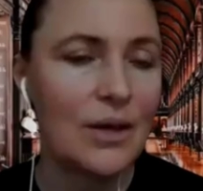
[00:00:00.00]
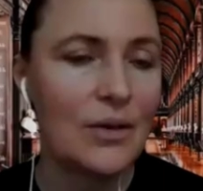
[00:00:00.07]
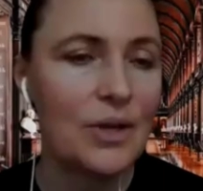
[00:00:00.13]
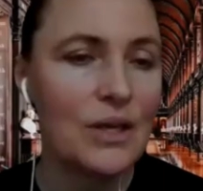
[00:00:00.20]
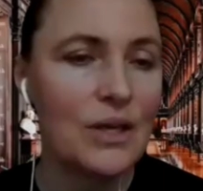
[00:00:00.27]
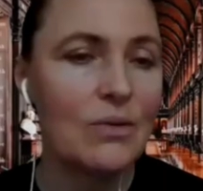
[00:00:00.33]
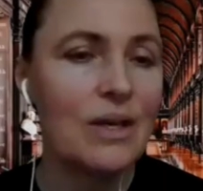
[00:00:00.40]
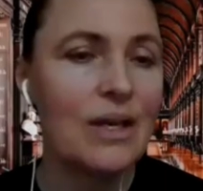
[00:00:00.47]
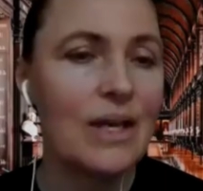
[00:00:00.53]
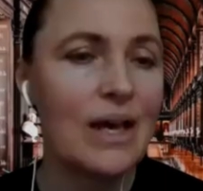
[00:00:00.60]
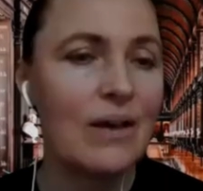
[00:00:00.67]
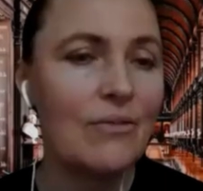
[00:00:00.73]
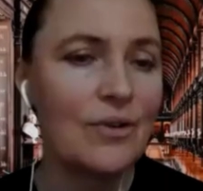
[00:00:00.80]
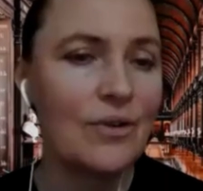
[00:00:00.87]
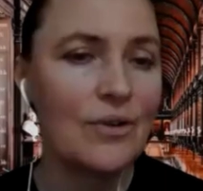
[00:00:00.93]
I think you
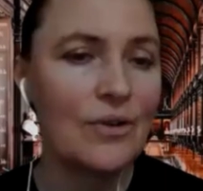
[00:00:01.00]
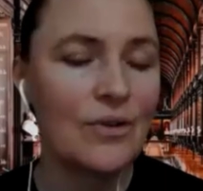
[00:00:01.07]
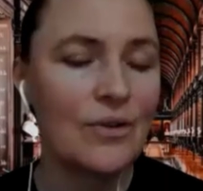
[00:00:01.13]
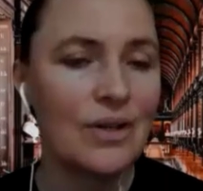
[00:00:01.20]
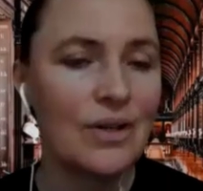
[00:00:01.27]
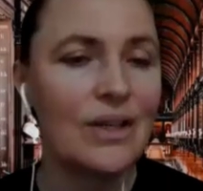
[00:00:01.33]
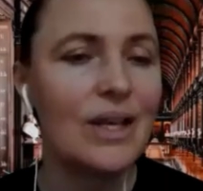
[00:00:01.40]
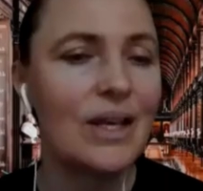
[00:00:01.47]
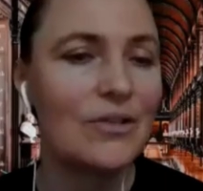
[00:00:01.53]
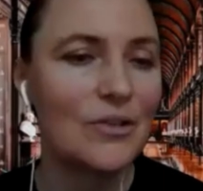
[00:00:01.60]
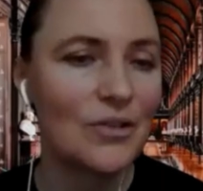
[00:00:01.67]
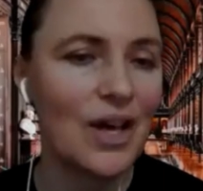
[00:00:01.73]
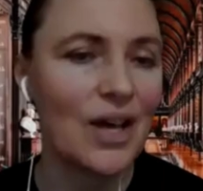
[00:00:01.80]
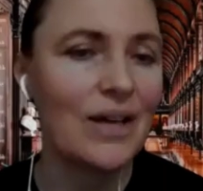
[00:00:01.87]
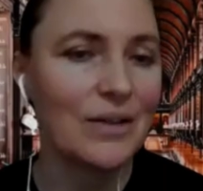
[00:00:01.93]
never get
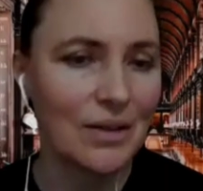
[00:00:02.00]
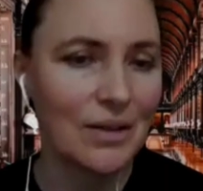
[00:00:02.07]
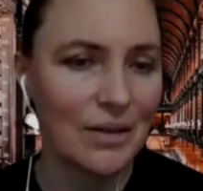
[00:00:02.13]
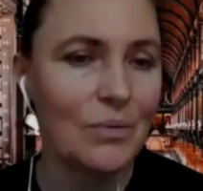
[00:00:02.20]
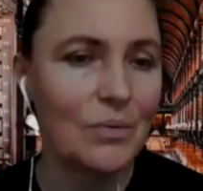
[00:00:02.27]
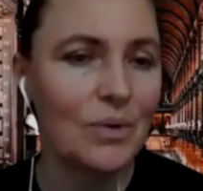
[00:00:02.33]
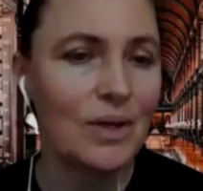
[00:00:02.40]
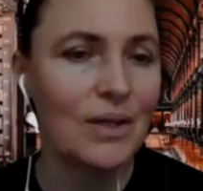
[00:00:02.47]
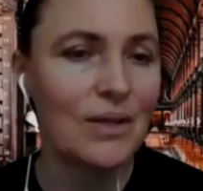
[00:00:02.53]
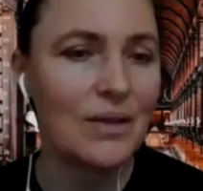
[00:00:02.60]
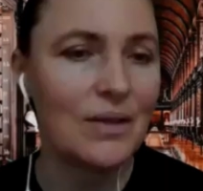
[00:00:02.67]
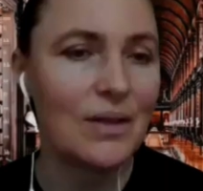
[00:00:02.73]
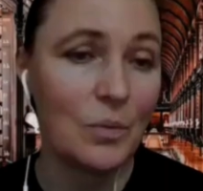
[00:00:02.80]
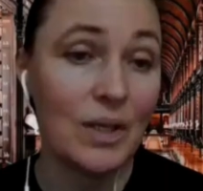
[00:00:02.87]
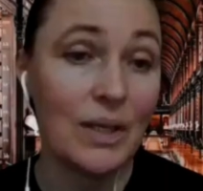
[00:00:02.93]
done
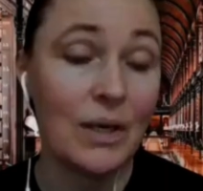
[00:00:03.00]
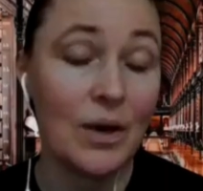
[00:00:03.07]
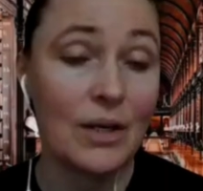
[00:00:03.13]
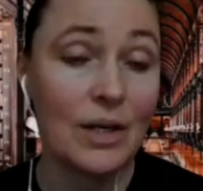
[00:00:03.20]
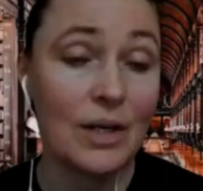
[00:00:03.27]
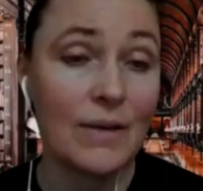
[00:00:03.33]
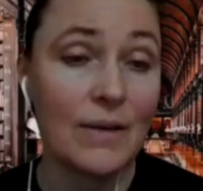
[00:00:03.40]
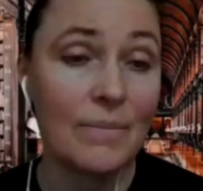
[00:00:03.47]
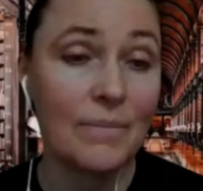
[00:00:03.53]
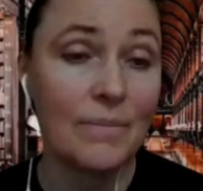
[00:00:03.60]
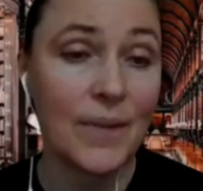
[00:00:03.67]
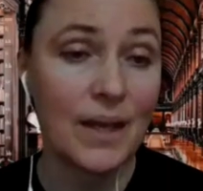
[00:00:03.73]
with learning,